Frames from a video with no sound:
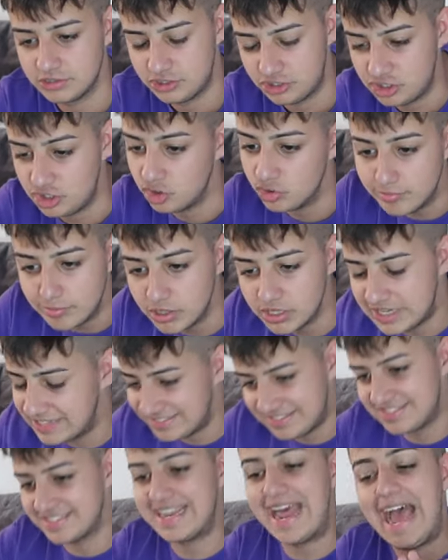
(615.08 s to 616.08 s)
Human,
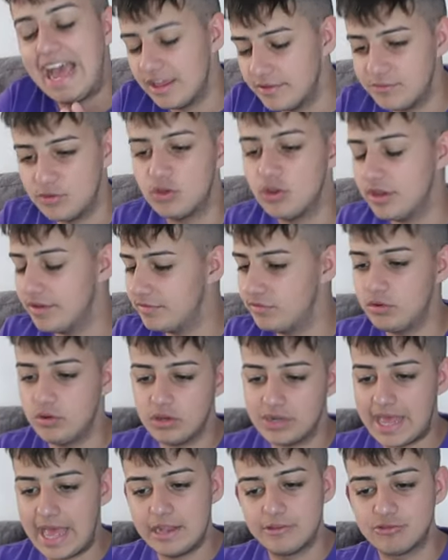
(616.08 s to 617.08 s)
is this an app? If you
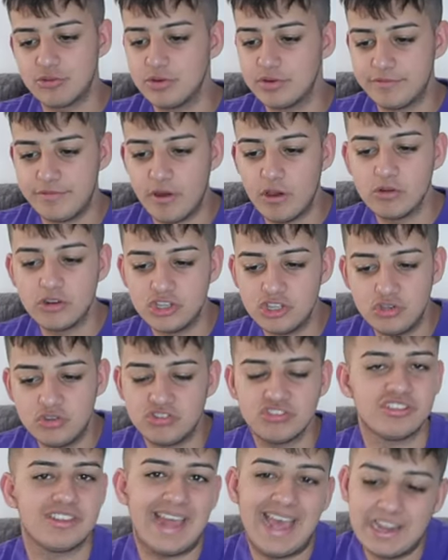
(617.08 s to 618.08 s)
got an Android phone, are you
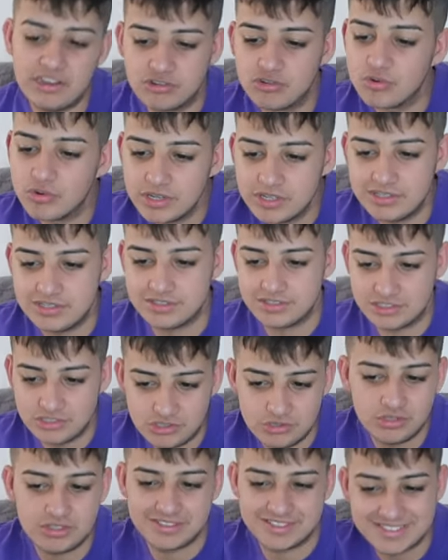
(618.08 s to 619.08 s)
just an Android? Can
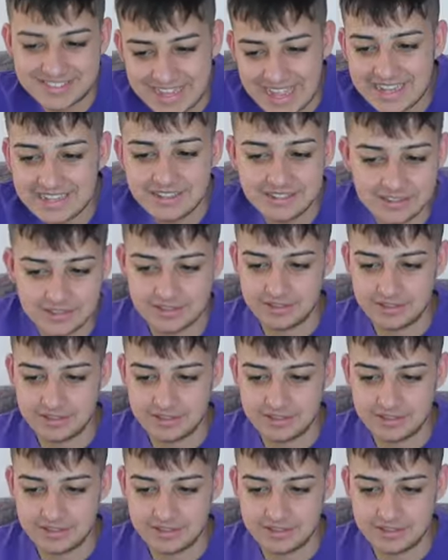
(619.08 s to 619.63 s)
you understand?